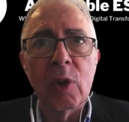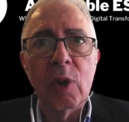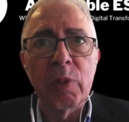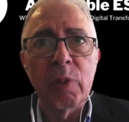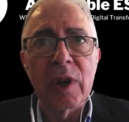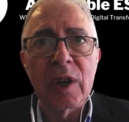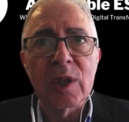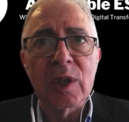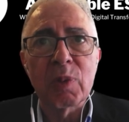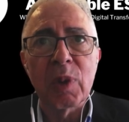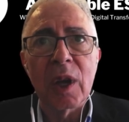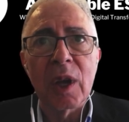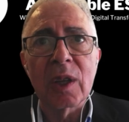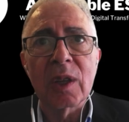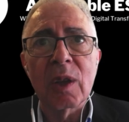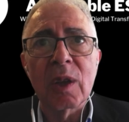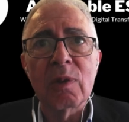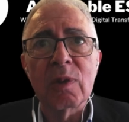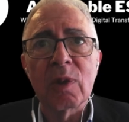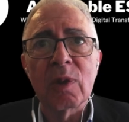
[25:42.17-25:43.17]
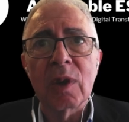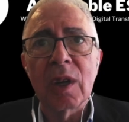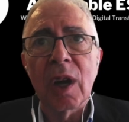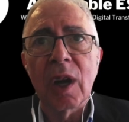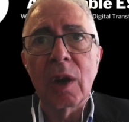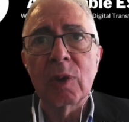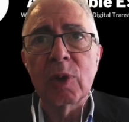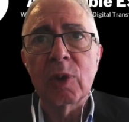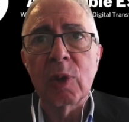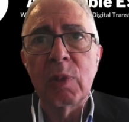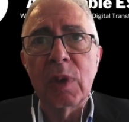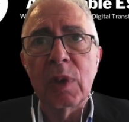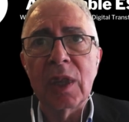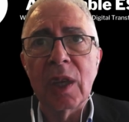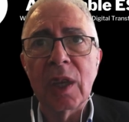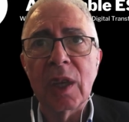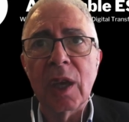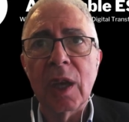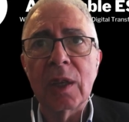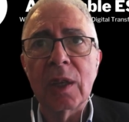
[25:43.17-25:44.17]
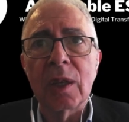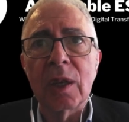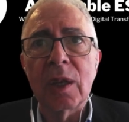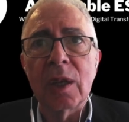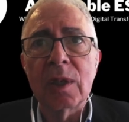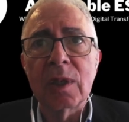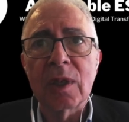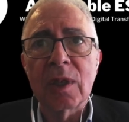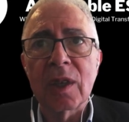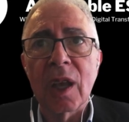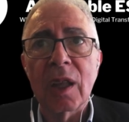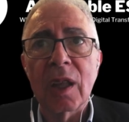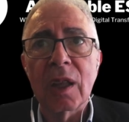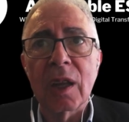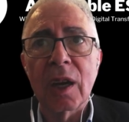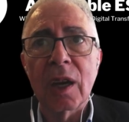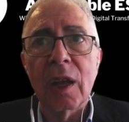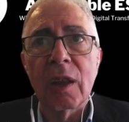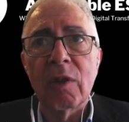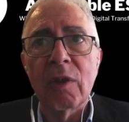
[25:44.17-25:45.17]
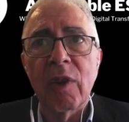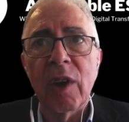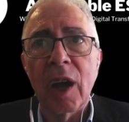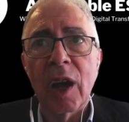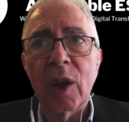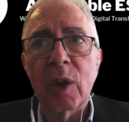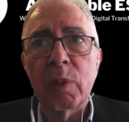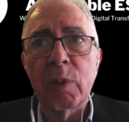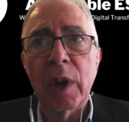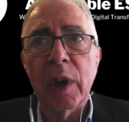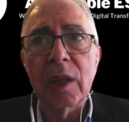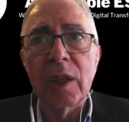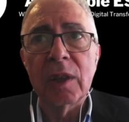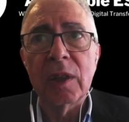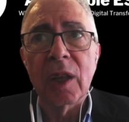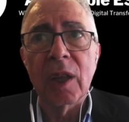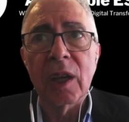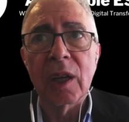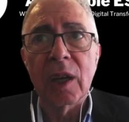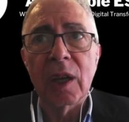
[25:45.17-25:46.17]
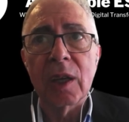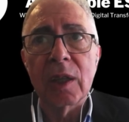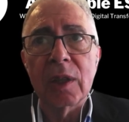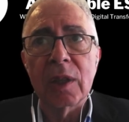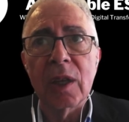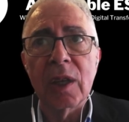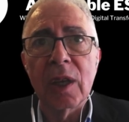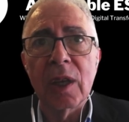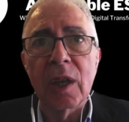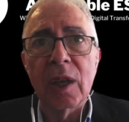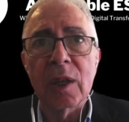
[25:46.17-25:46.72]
new perspectives on how to mitigate risks and create value by integrating